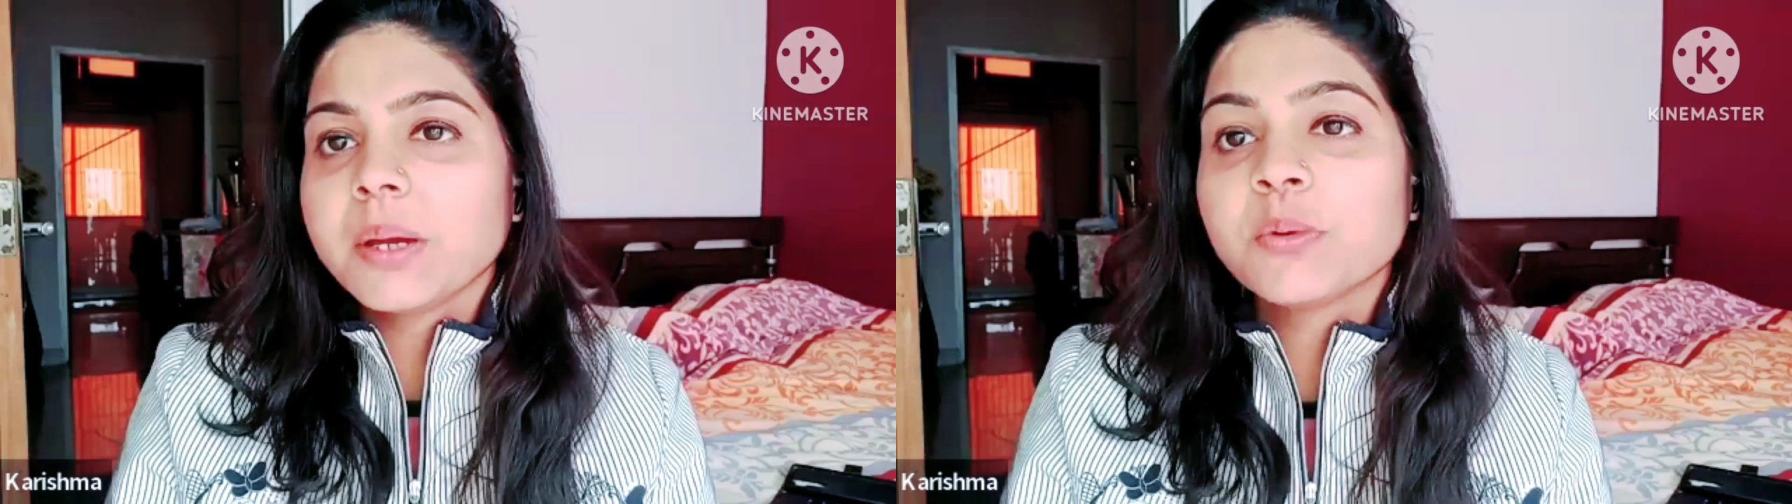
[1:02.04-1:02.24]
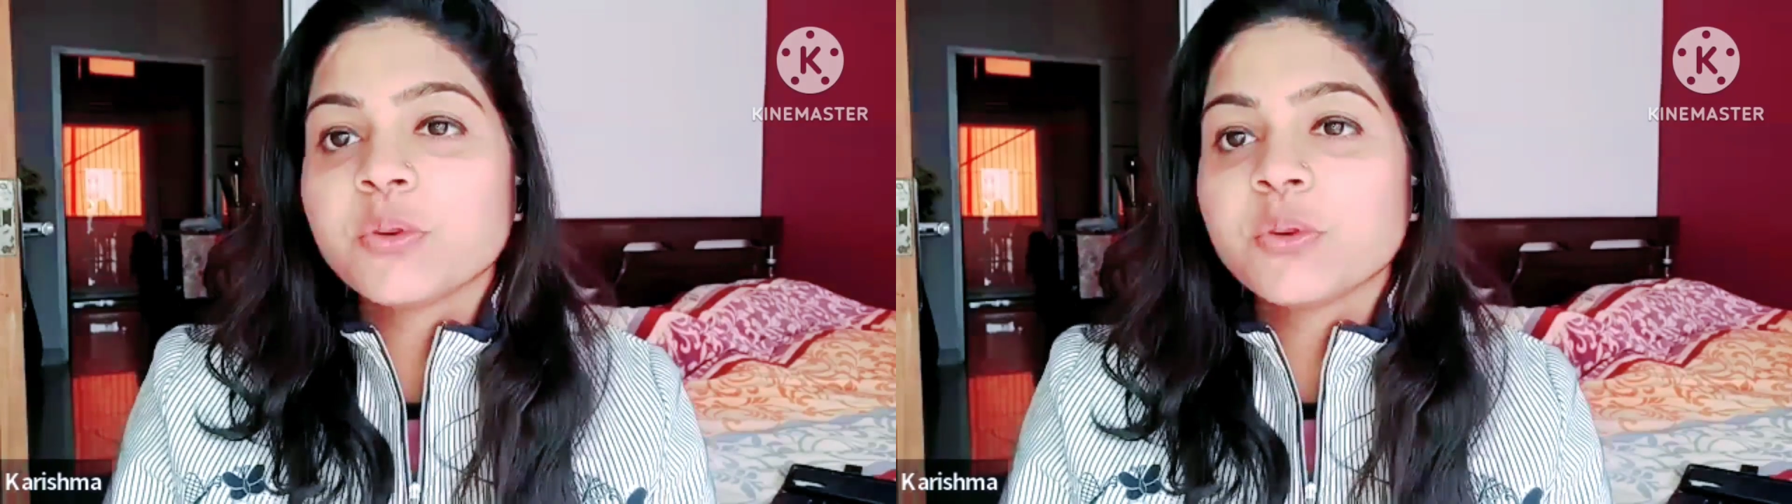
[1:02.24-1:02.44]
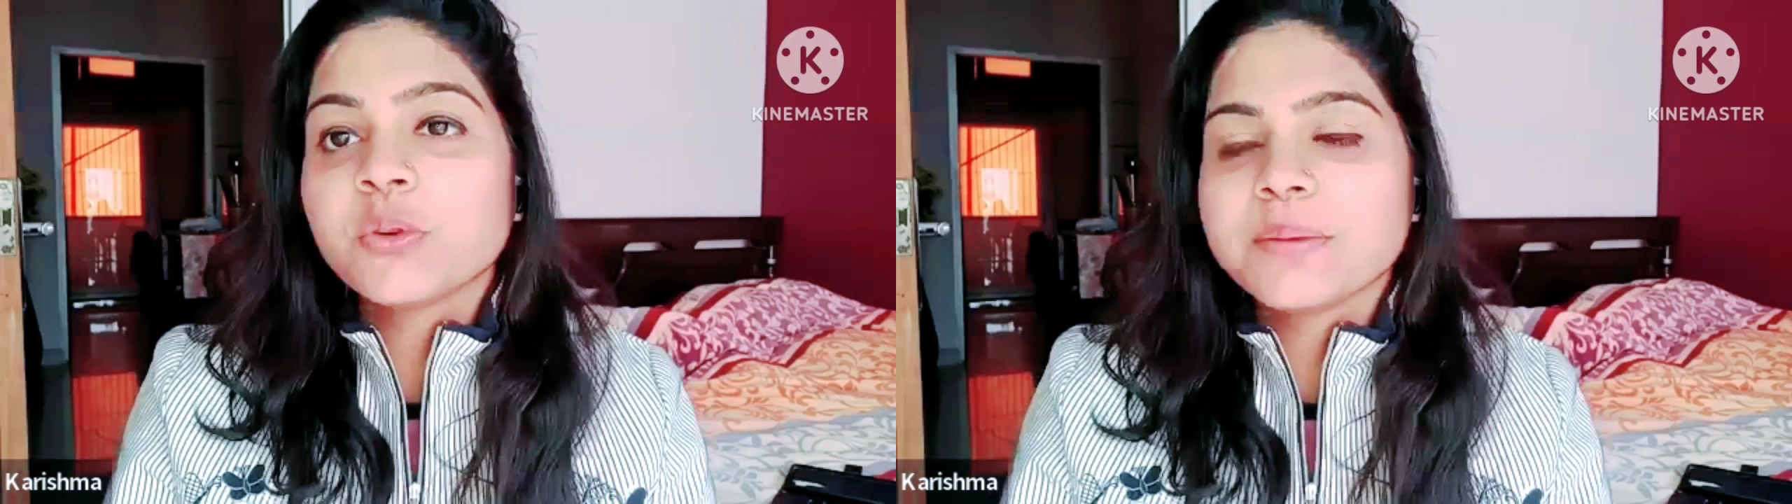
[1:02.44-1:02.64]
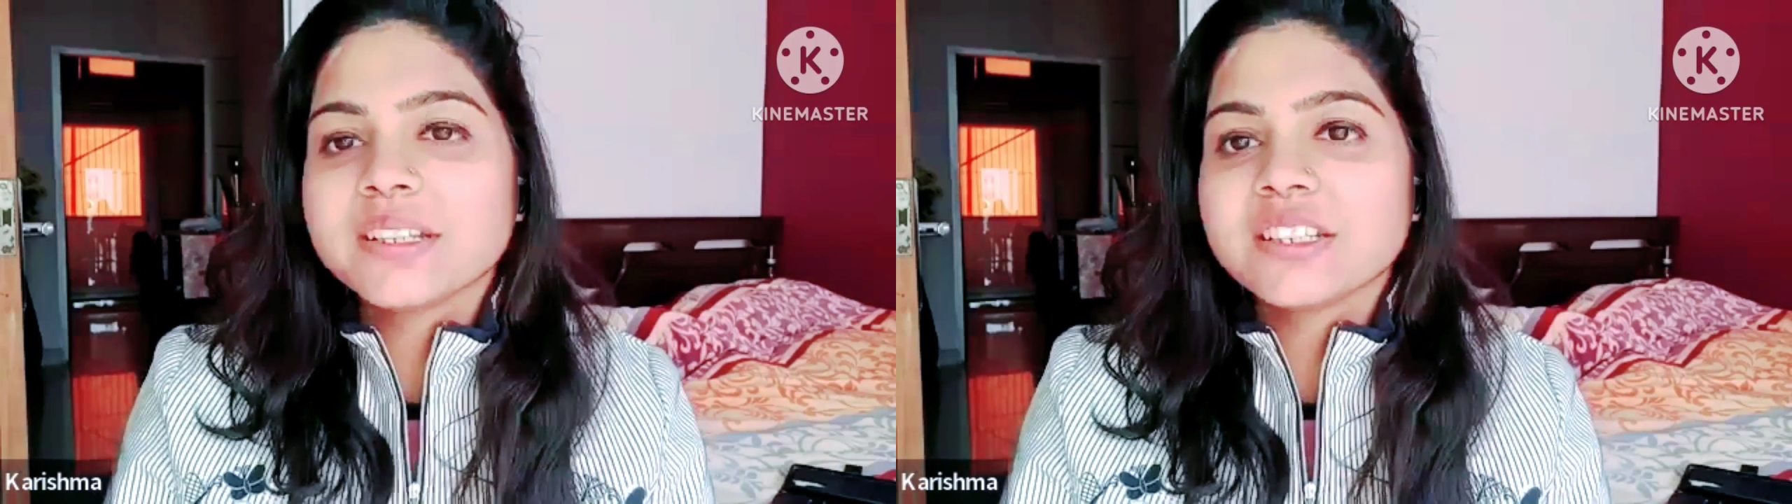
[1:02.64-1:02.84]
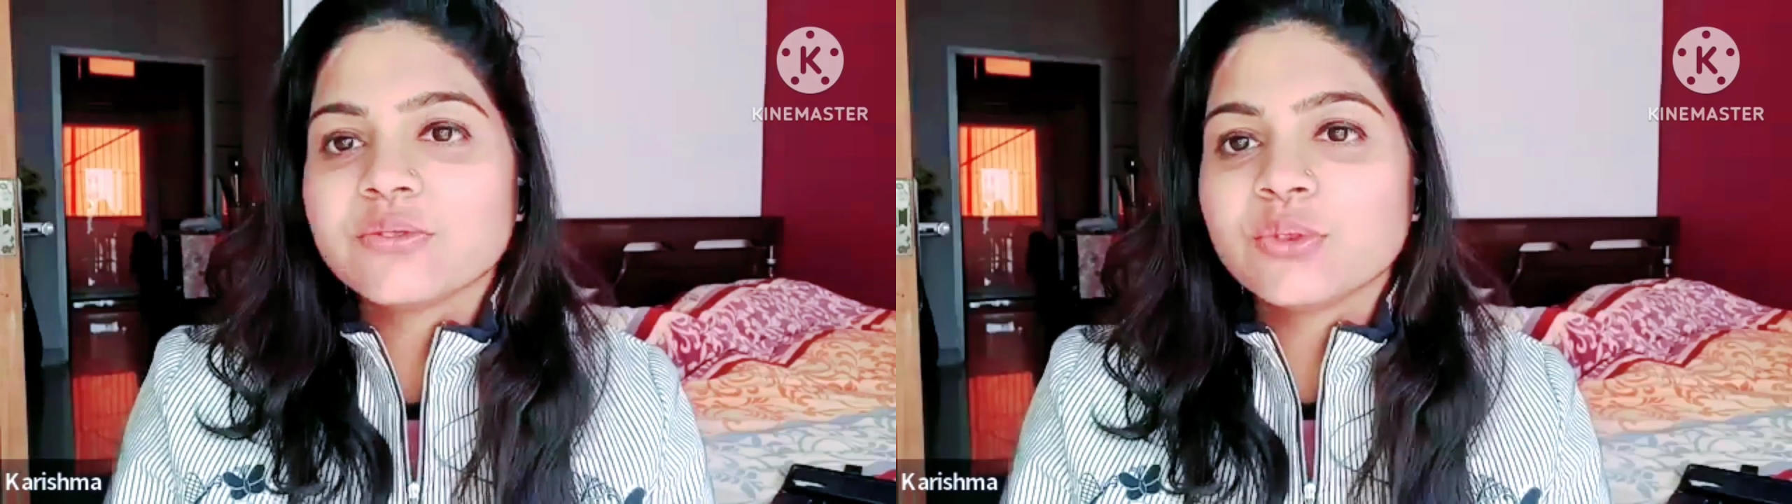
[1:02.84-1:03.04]
profession, I'm
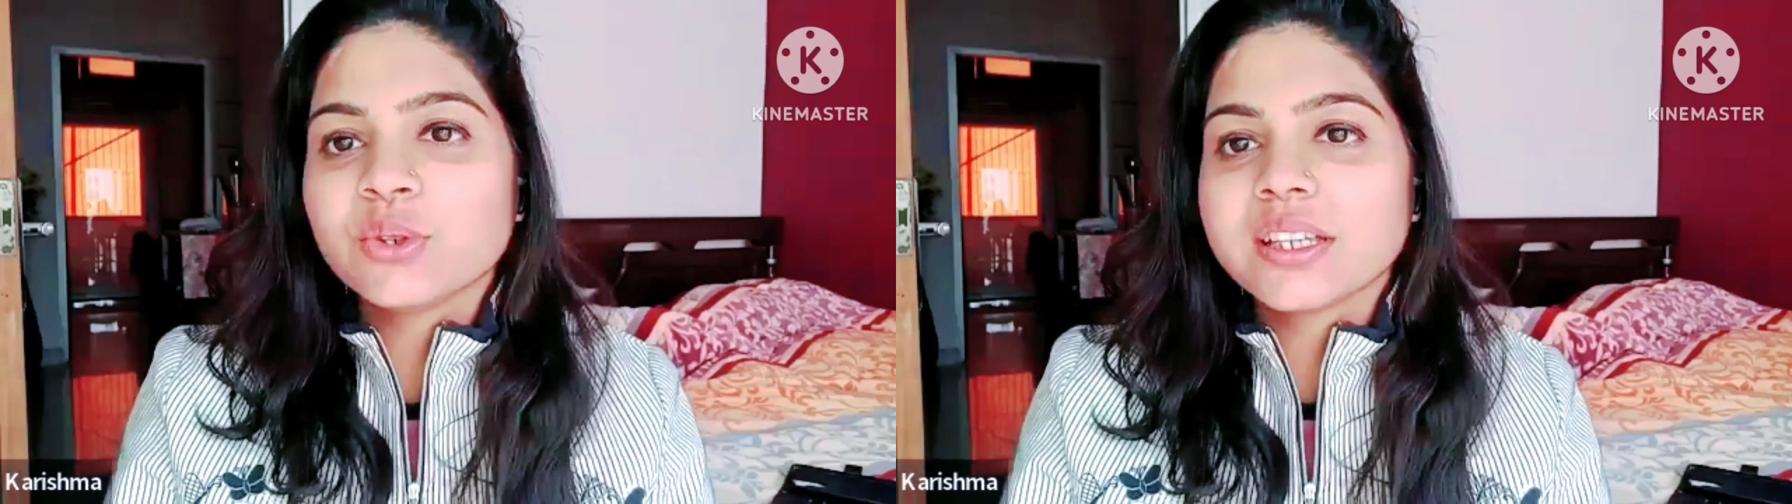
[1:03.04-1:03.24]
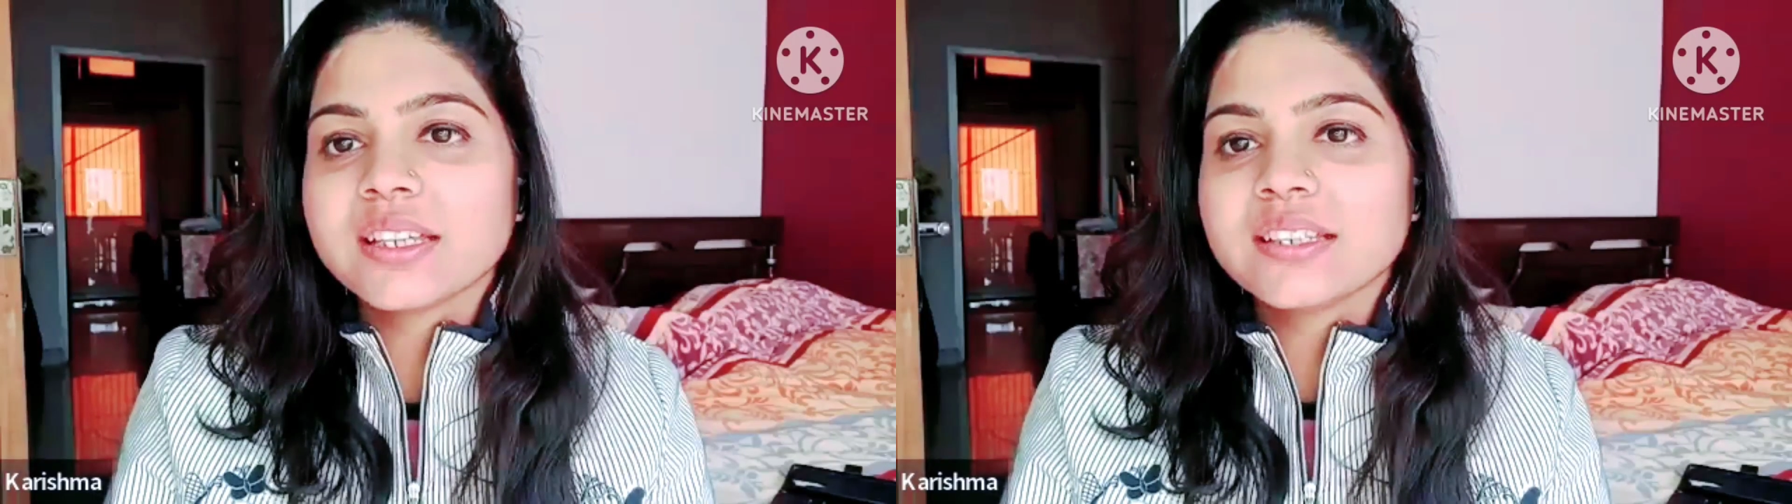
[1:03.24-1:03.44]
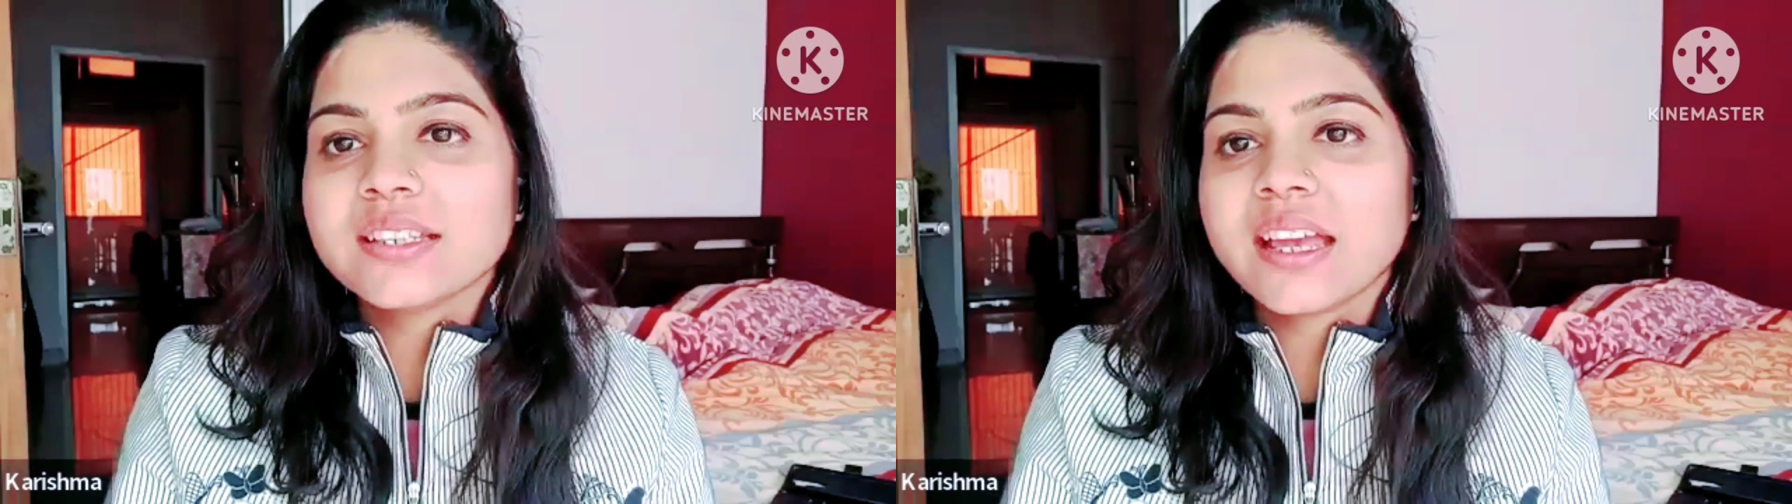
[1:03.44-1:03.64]
an advocate,